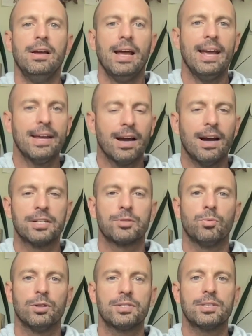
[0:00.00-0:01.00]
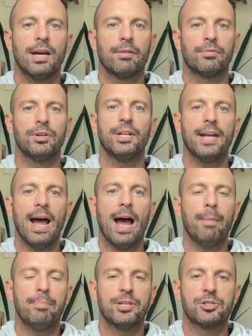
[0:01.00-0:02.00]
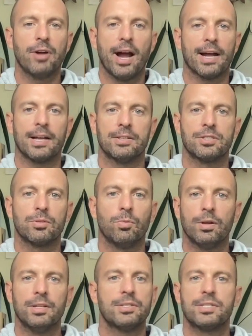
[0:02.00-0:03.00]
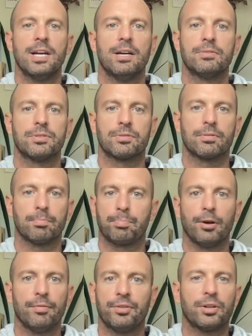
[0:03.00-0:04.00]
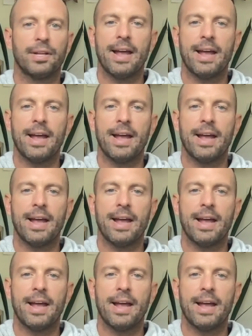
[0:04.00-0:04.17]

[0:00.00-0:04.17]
hey guys, what's that really happy track? It's the one that sounds perfectly